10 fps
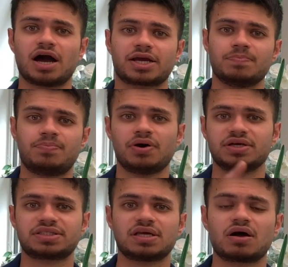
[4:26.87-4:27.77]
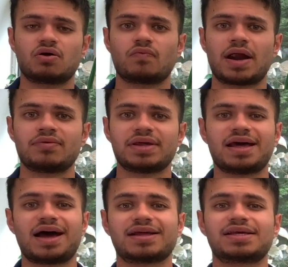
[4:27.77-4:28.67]
I can put a circle around
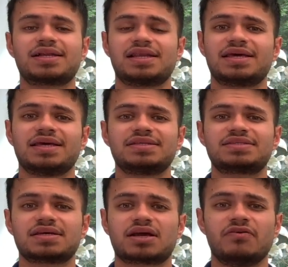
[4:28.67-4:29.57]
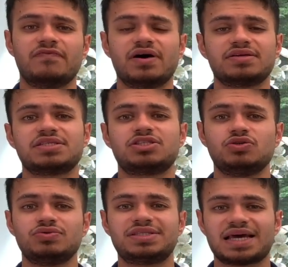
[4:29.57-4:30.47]
it and click it, convert it
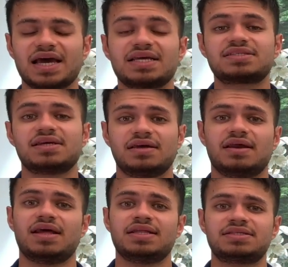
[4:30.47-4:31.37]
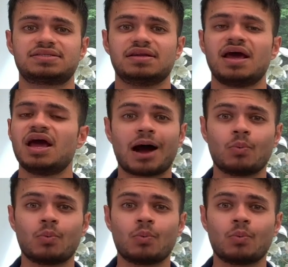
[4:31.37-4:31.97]
to text in an instant.